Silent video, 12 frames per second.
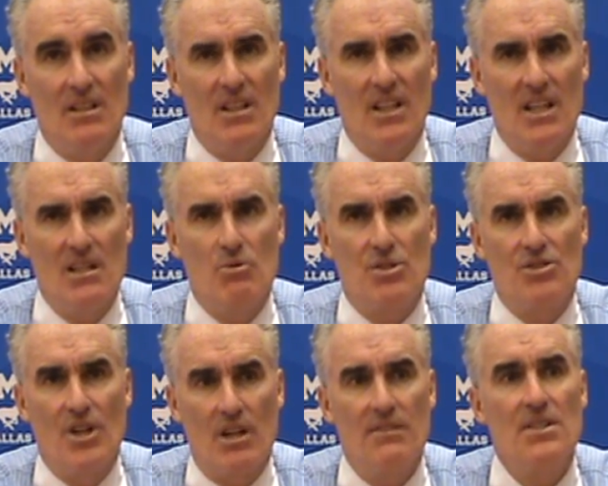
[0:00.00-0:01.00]
he was
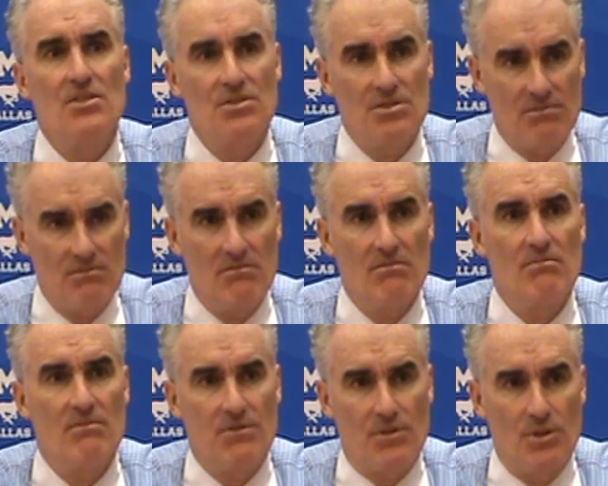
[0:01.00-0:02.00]
nervous
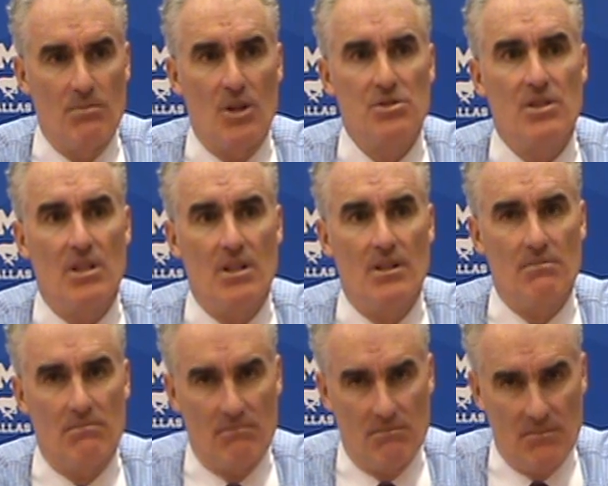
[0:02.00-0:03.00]
through most of the
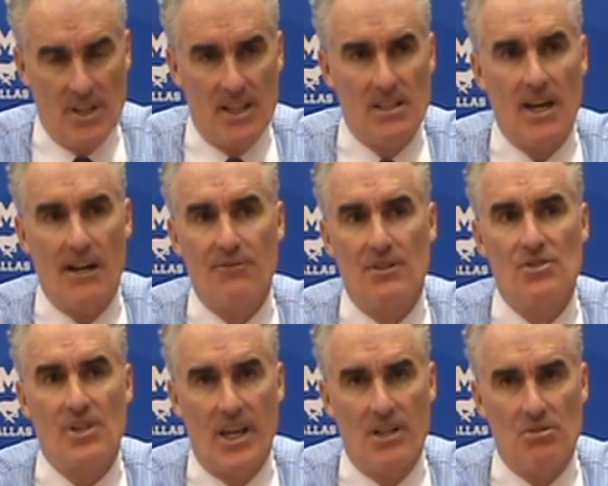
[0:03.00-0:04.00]
non-conference
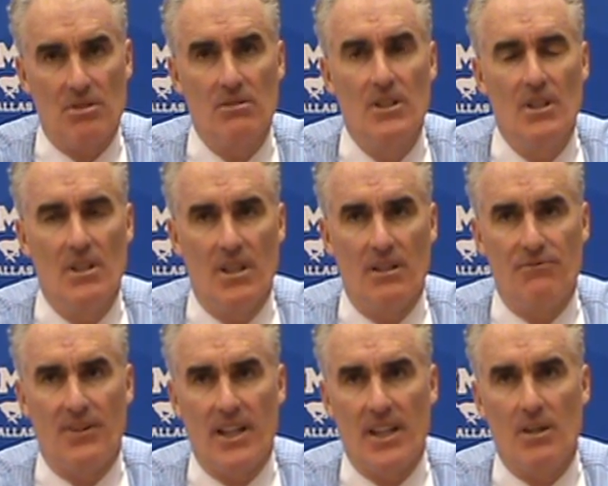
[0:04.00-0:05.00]
schedule. And
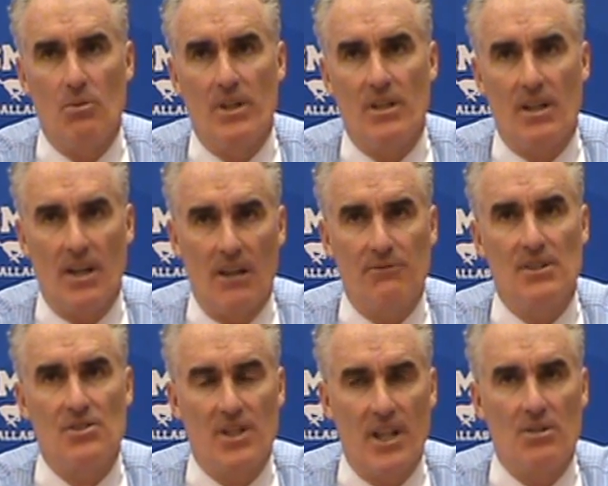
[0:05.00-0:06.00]
finally, when the
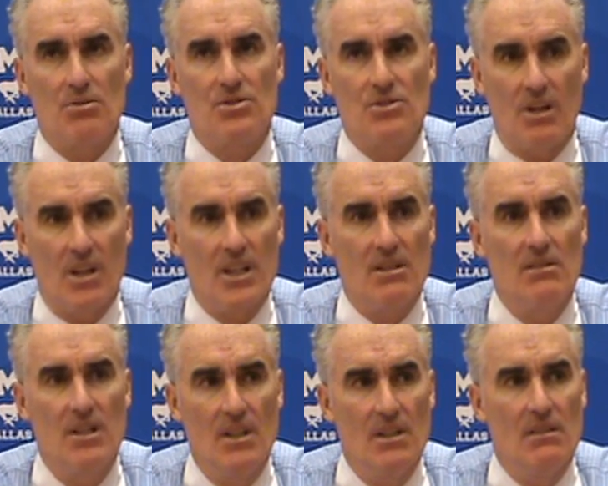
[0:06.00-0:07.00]
conference schedule started,
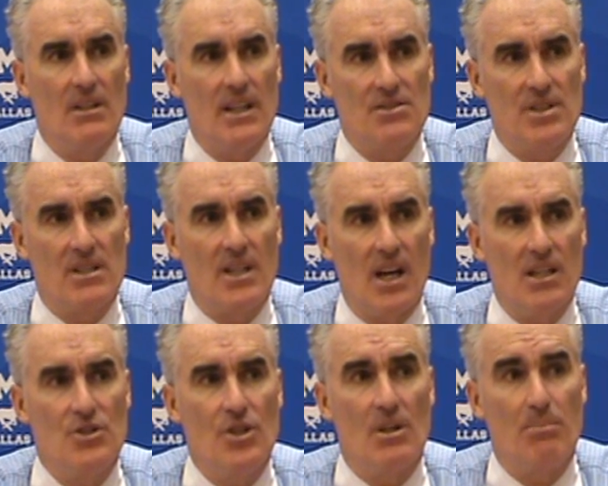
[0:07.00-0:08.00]
I said,
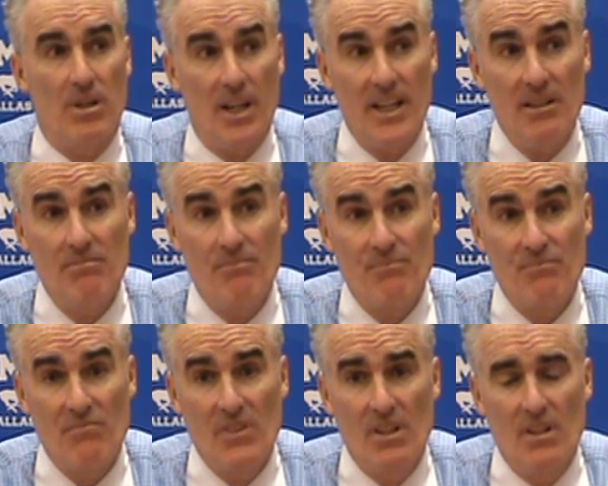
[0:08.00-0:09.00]
Colin, you're going to play.
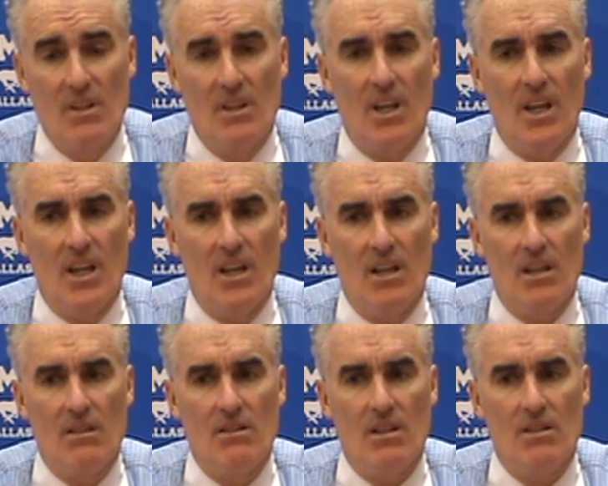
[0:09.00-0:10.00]

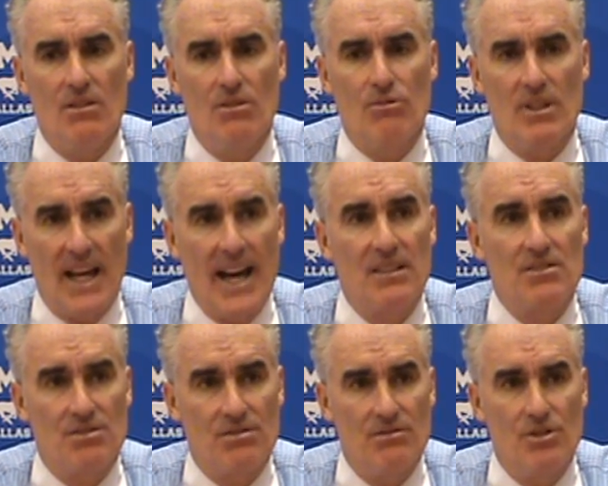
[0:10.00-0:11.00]
And you
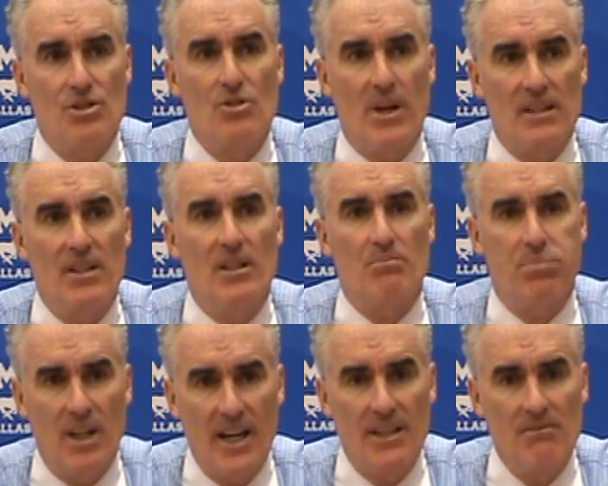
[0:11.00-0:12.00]
relax. You just go out there and
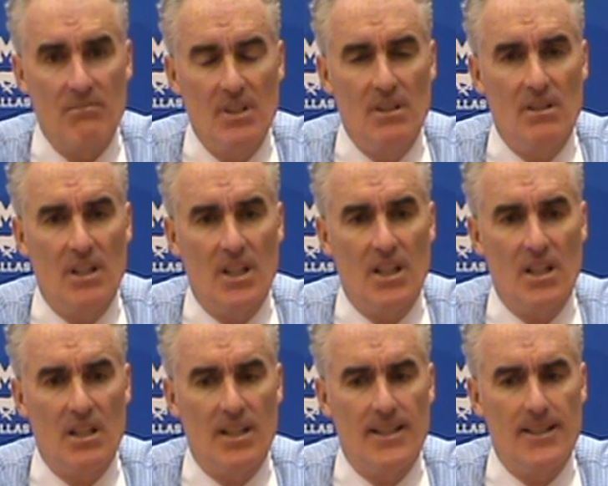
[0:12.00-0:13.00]
play. And